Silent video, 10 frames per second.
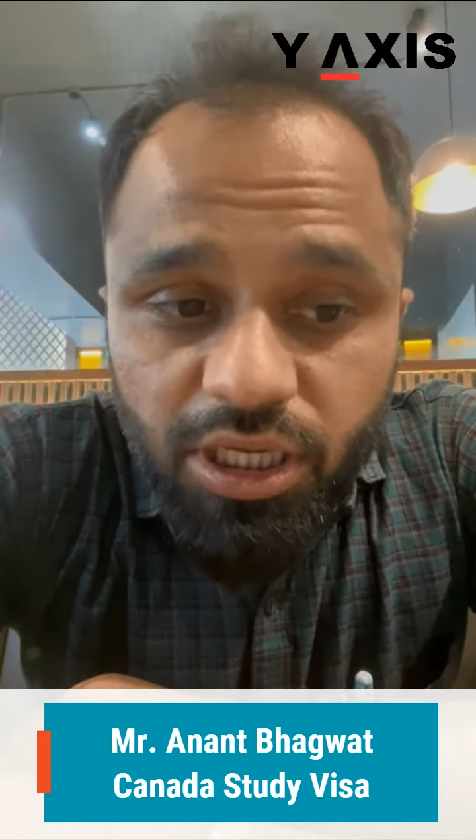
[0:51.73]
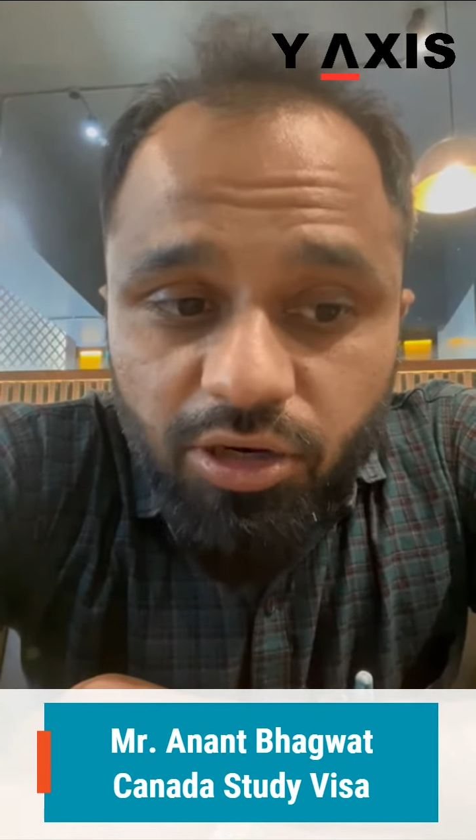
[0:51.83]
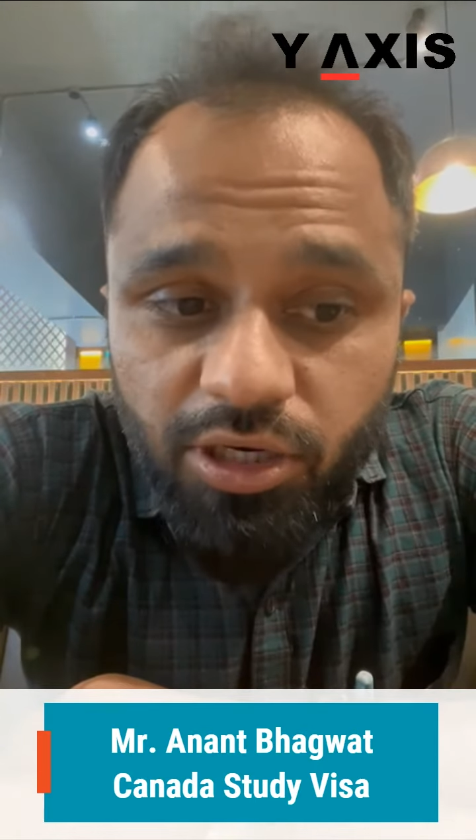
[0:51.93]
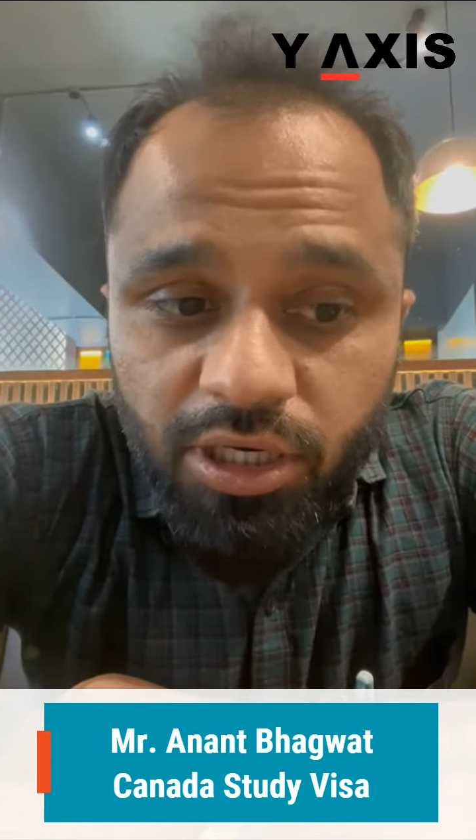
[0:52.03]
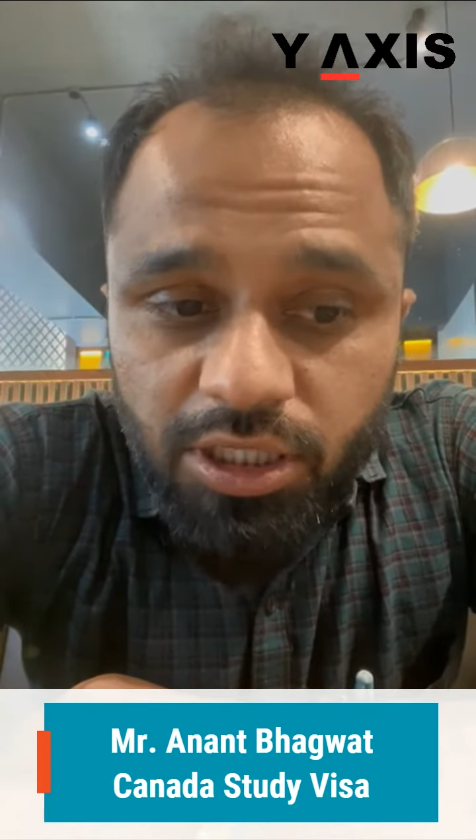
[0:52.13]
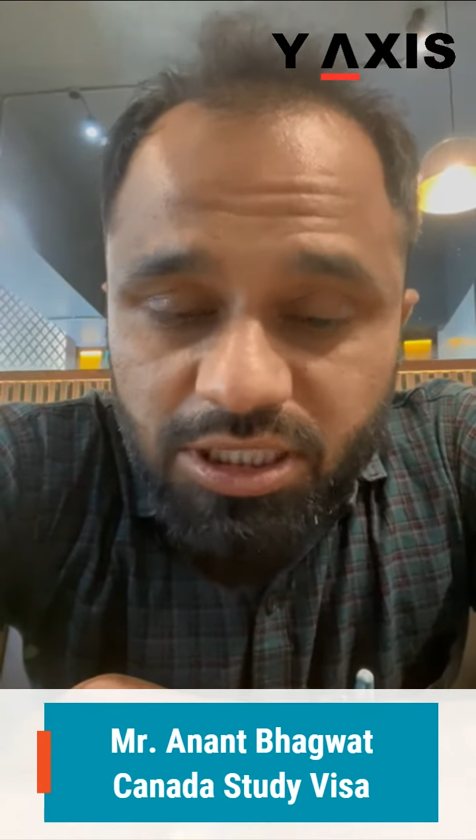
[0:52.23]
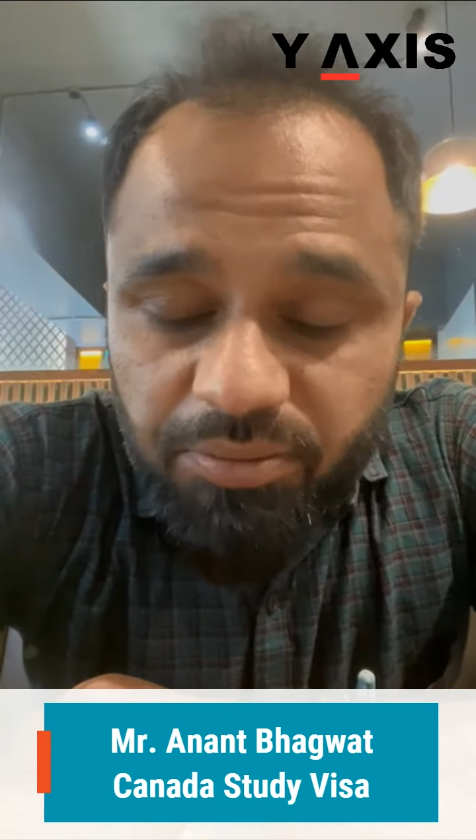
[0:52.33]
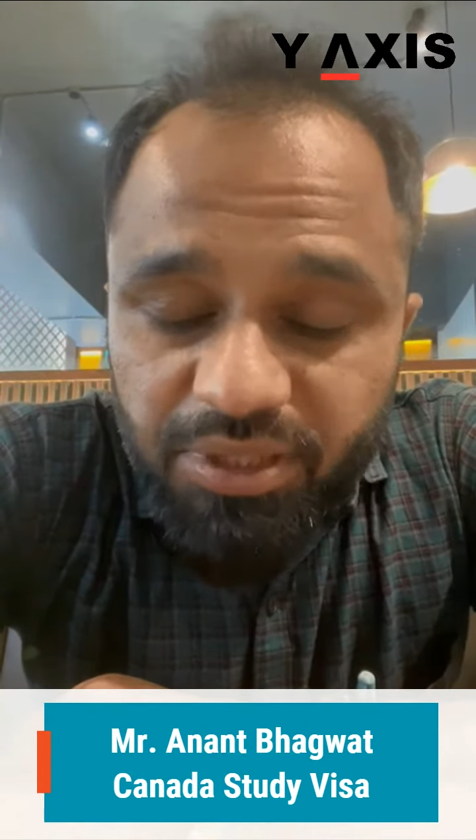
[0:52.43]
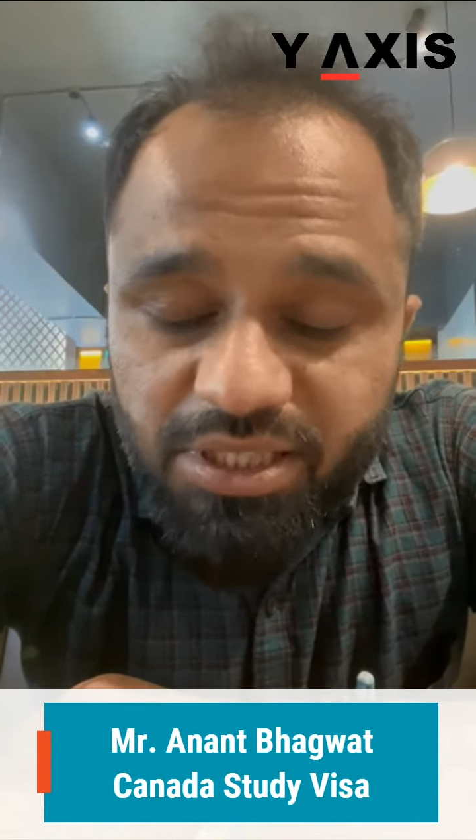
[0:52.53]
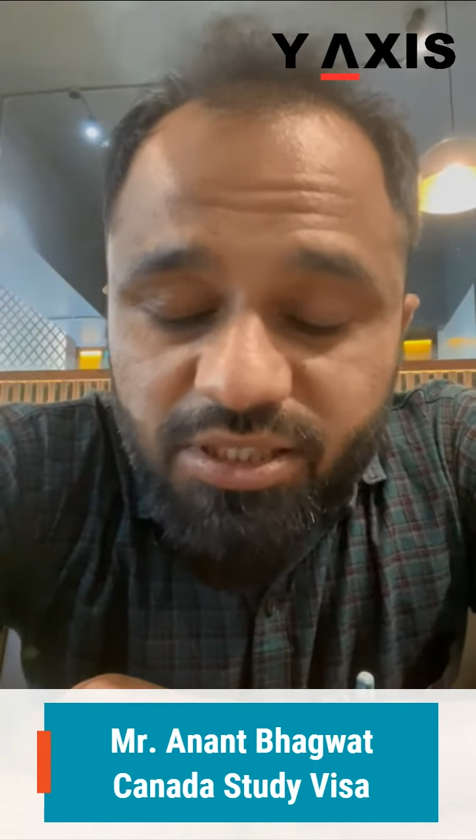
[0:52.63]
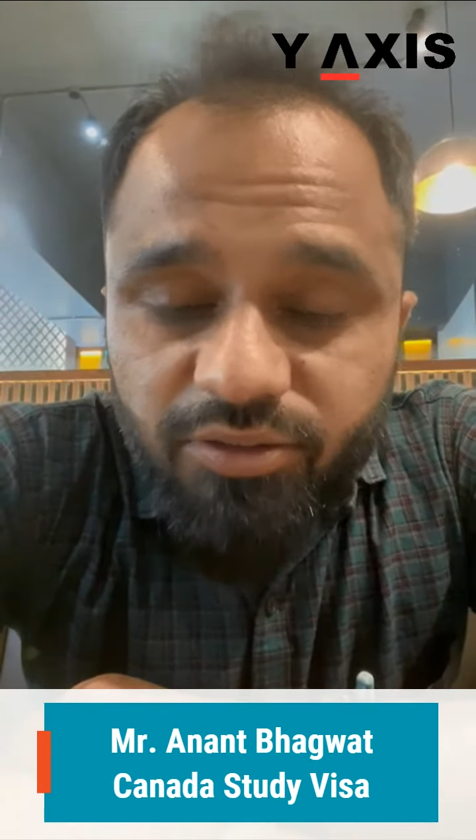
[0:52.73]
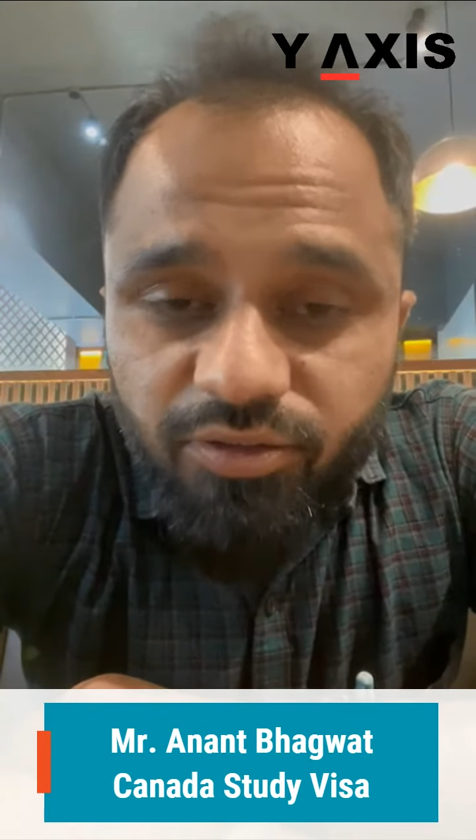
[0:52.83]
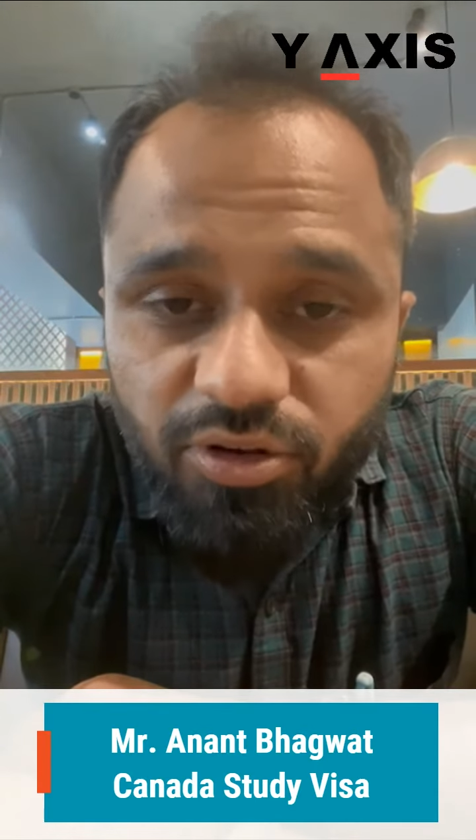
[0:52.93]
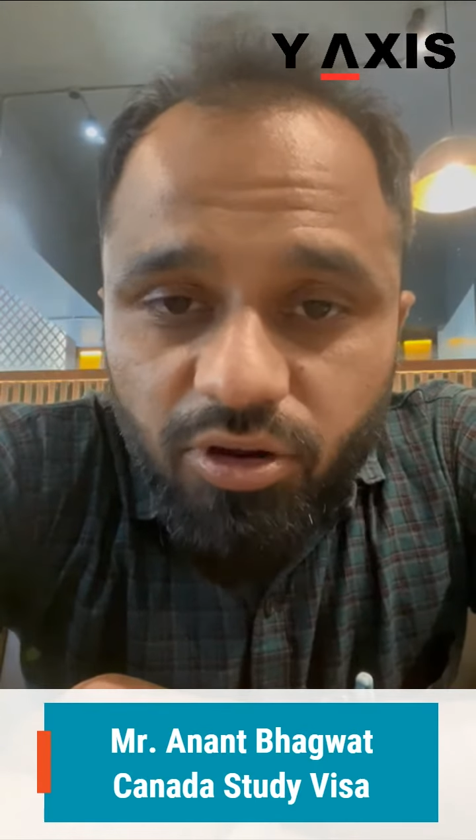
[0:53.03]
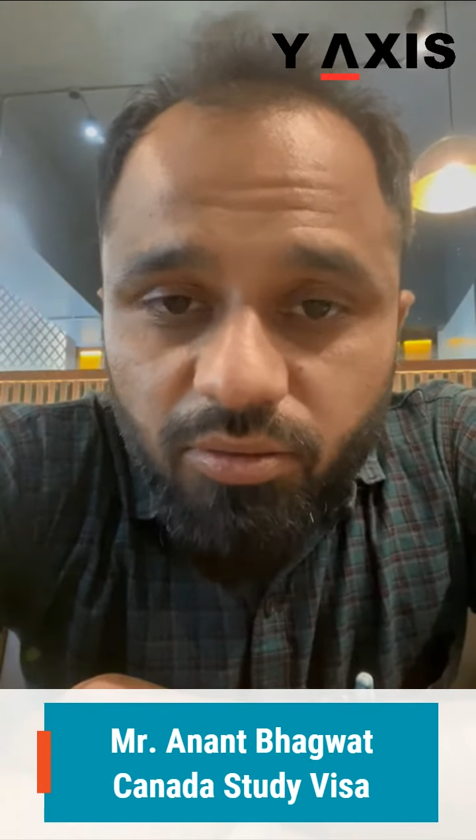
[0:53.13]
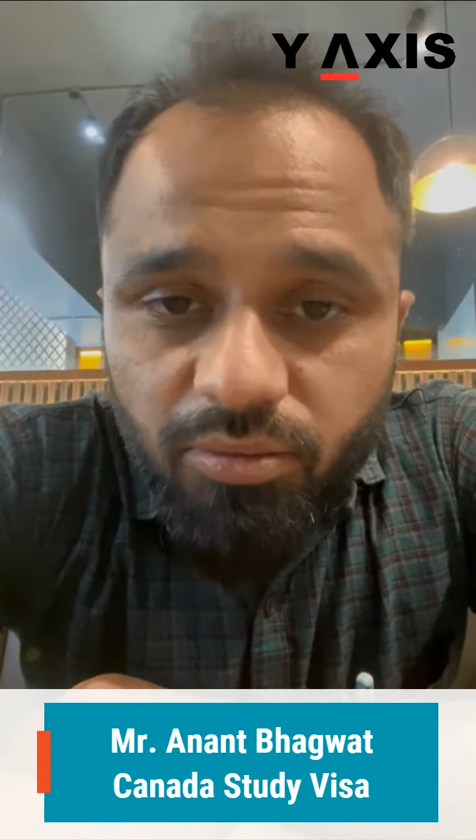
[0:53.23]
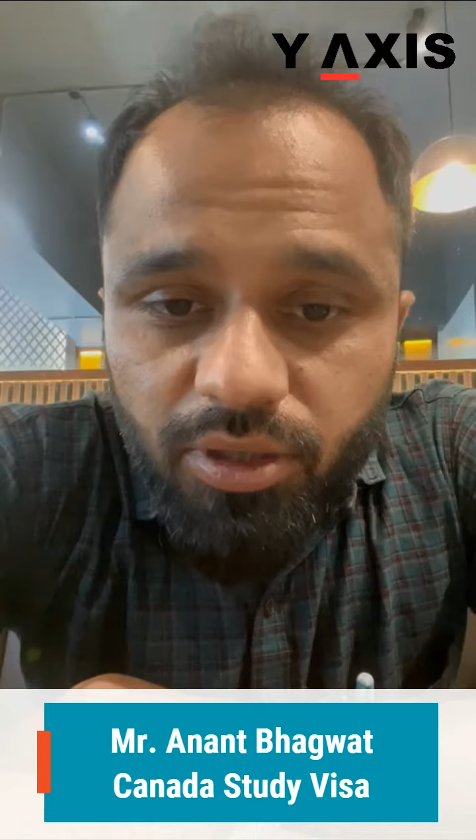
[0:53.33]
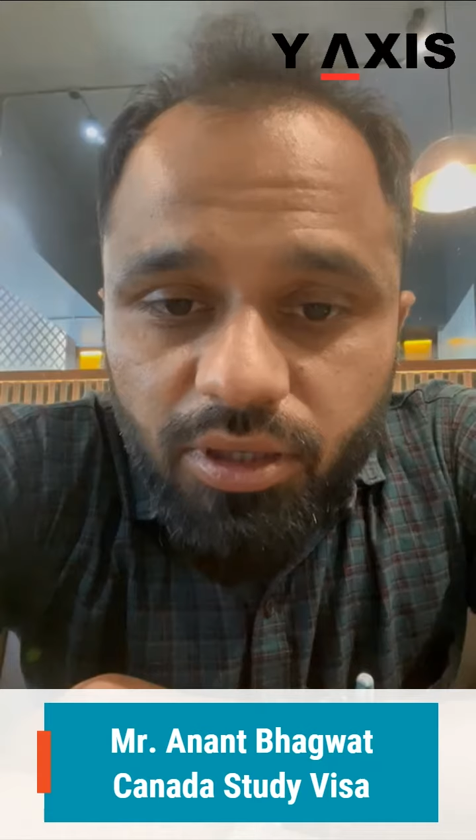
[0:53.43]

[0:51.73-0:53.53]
I got an acceptance from